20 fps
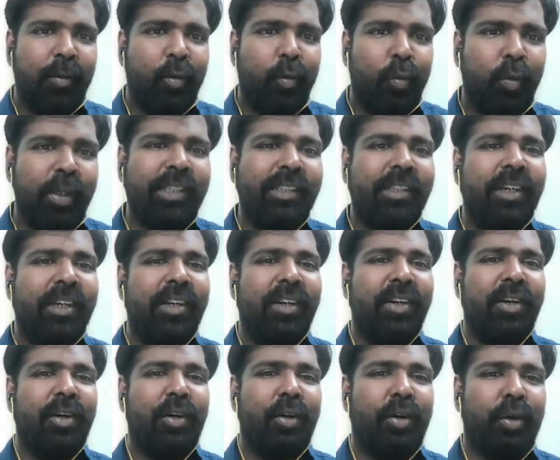With
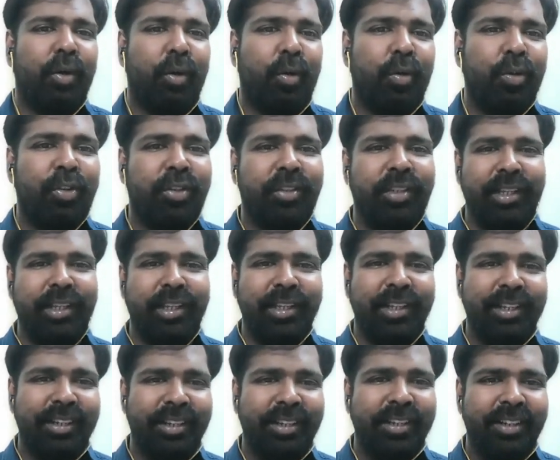Rushdie,
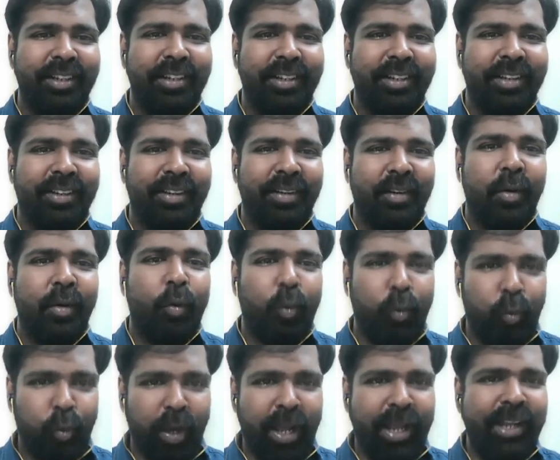
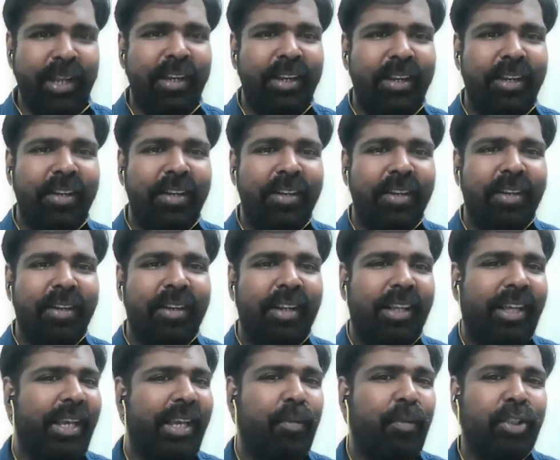when
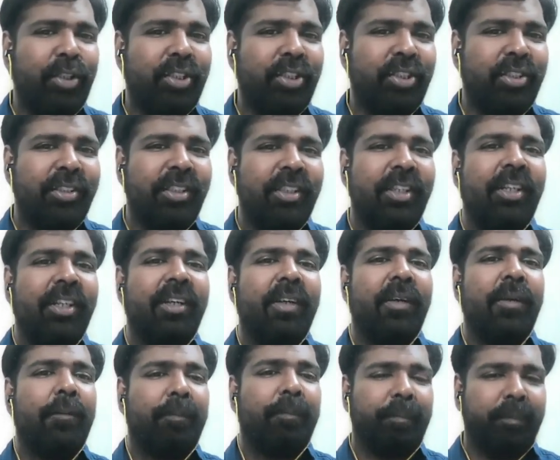he was
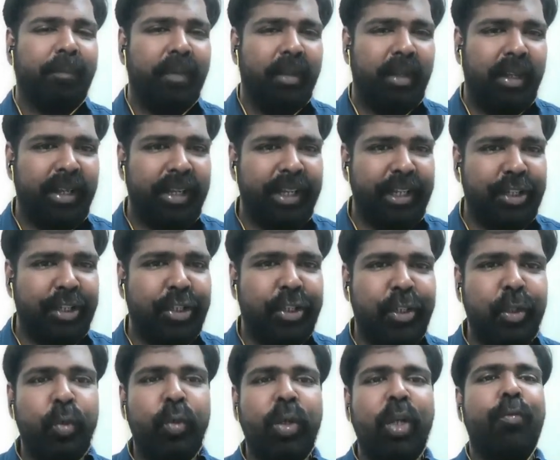
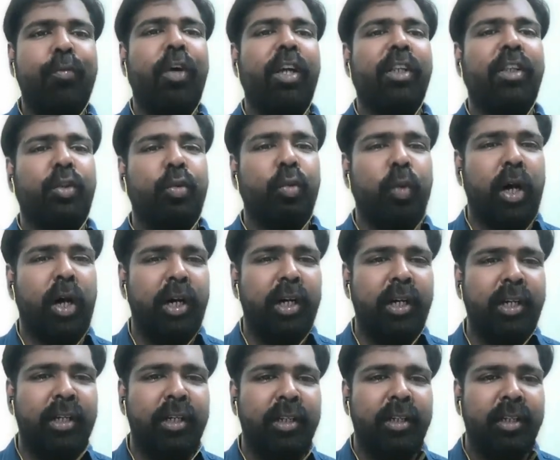issued a
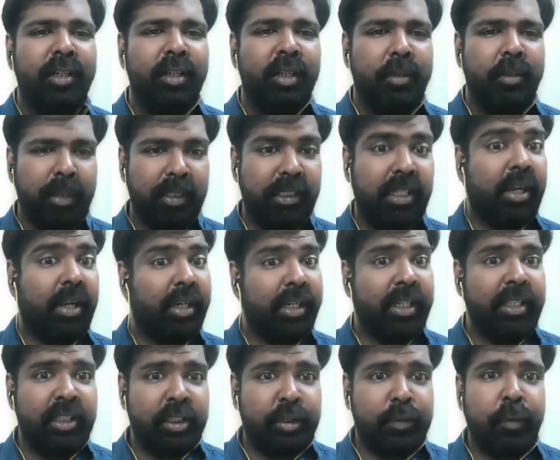fatwa by the
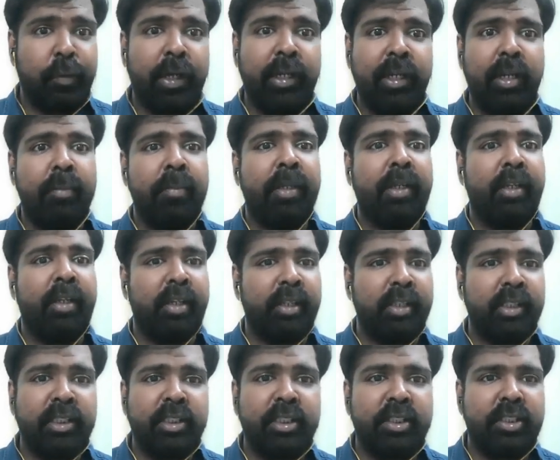religious
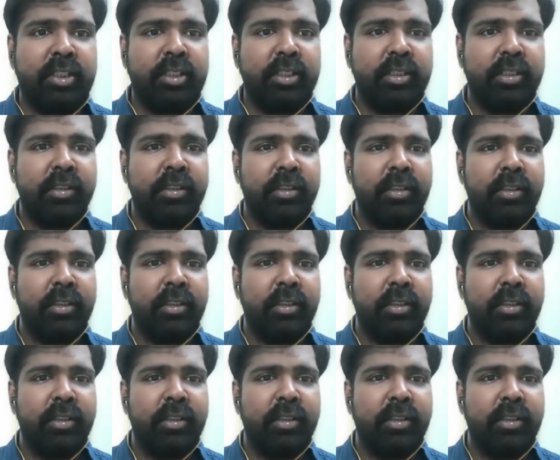fundamentalists